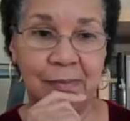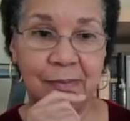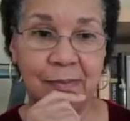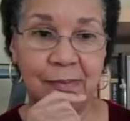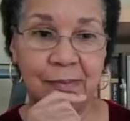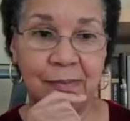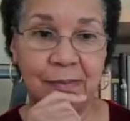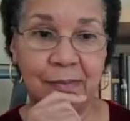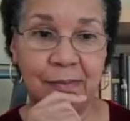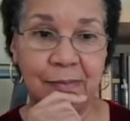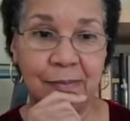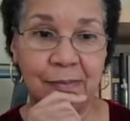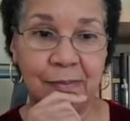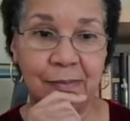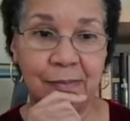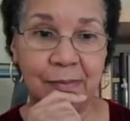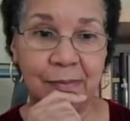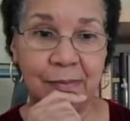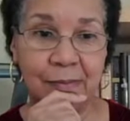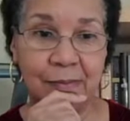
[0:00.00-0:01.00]

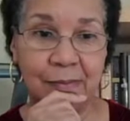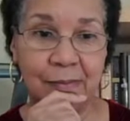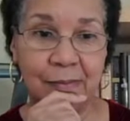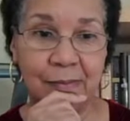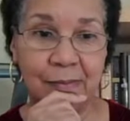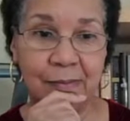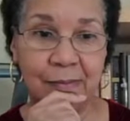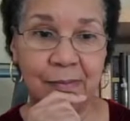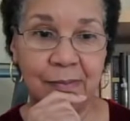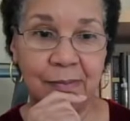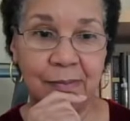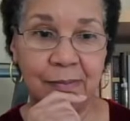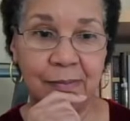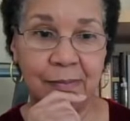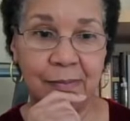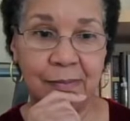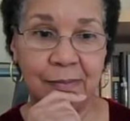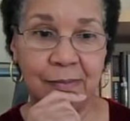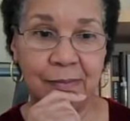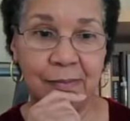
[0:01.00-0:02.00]

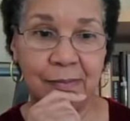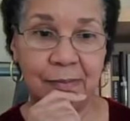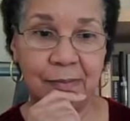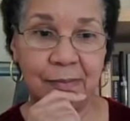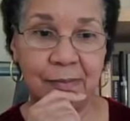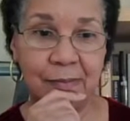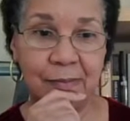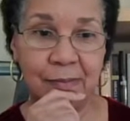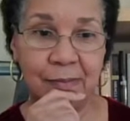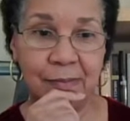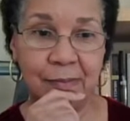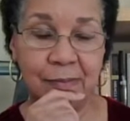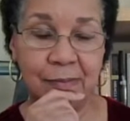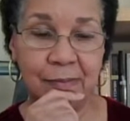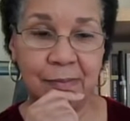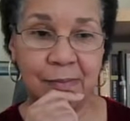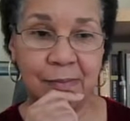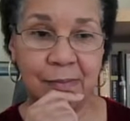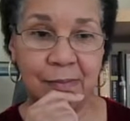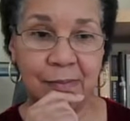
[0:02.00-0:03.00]

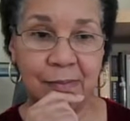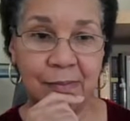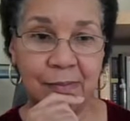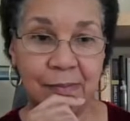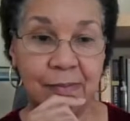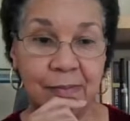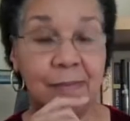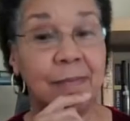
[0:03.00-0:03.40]
This person isn't speaking.